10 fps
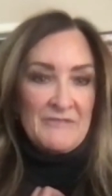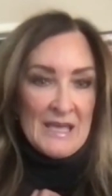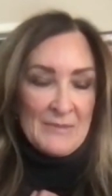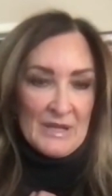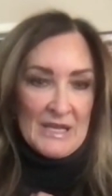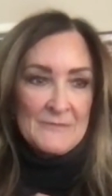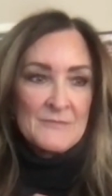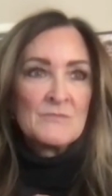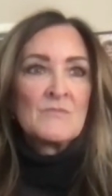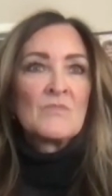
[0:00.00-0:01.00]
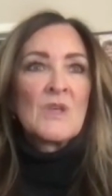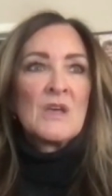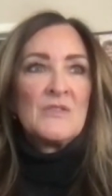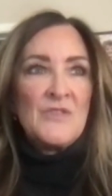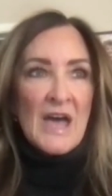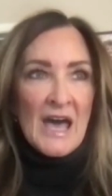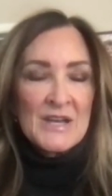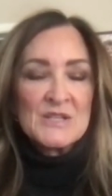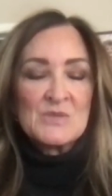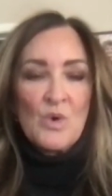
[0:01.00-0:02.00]
family,
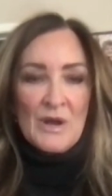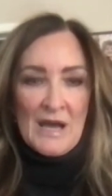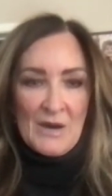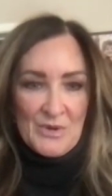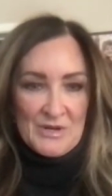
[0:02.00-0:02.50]
that is what I would